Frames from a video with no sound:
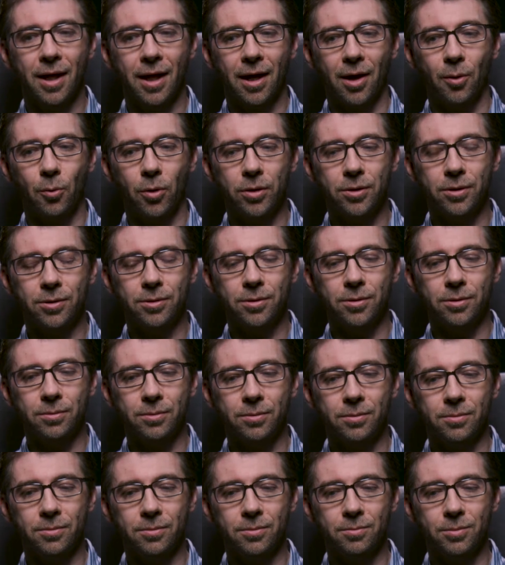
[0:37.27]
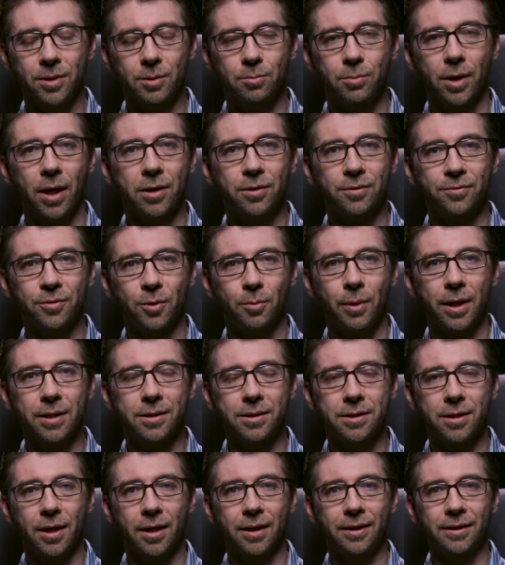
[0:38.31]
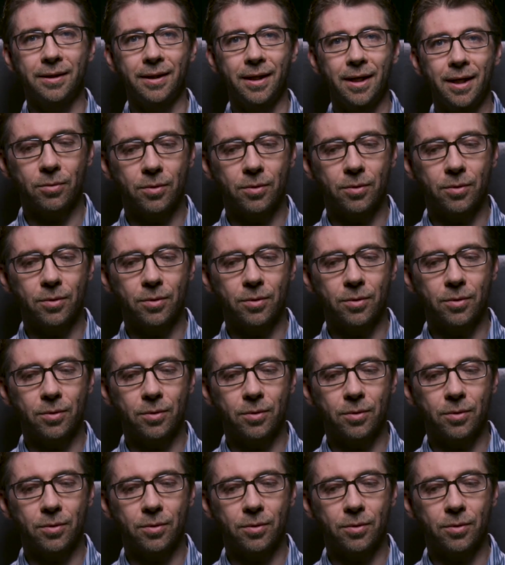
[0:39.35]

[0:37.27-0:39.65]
I wanted to be better for my son.